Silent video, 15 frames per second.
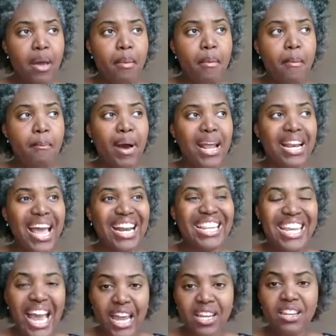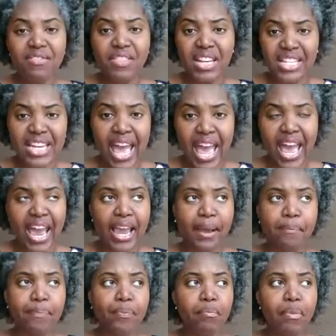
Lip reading: But at the end of the day,